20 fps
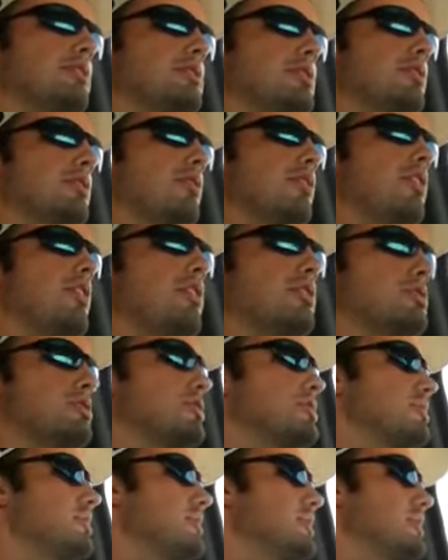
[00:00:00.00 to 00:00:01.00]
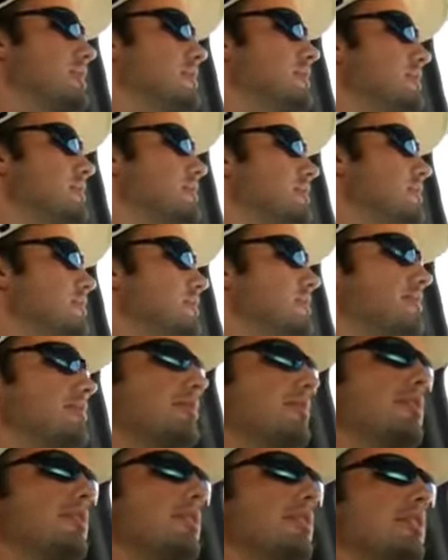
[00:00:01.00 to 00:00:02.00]
General Longstreet.
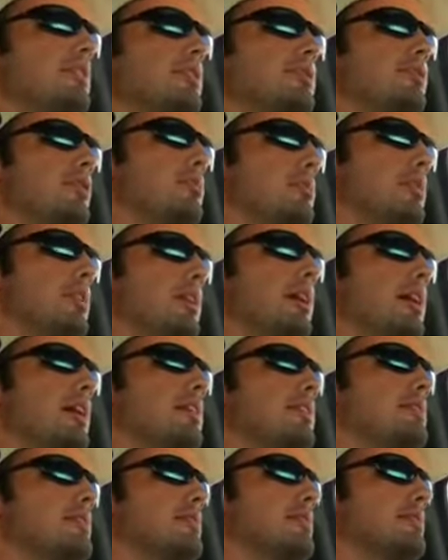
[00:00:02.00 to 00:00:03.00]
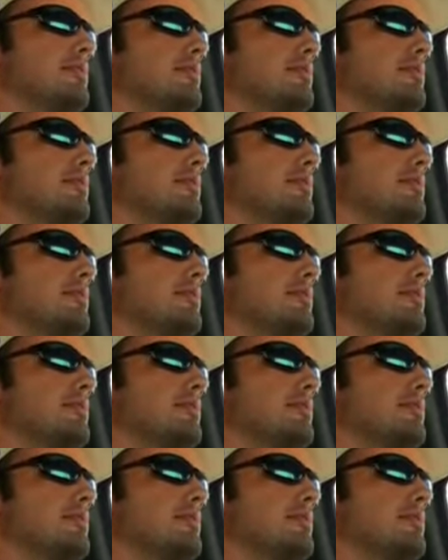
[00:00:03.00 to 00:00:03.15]
So many good things.